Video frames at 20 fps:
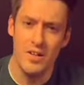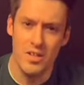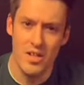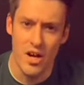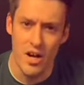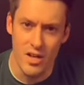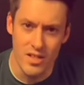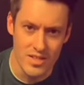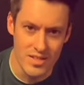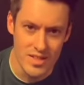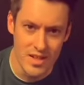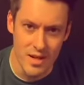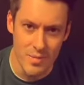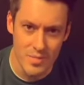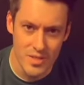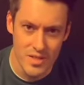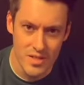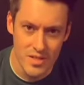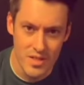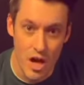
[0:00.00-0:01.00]

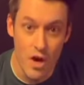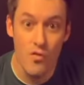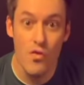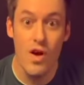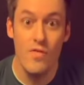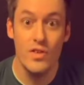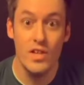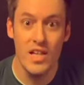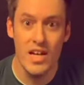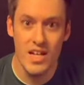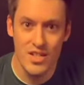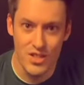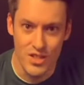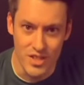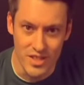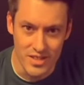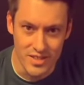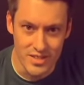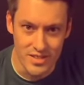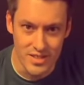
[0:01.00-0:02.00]
concept, a
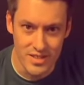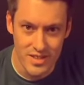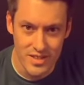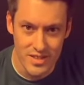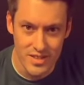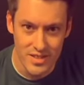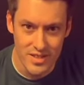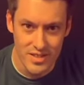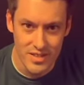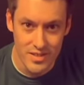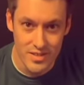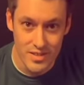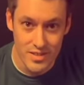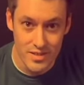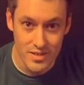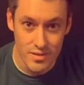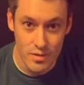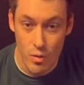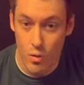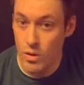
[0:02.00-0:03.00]
revelation,
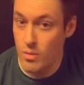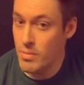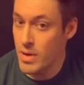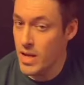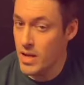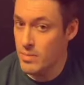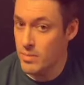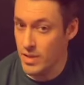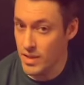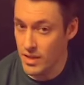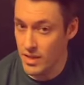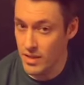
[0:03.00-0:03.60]
or maybe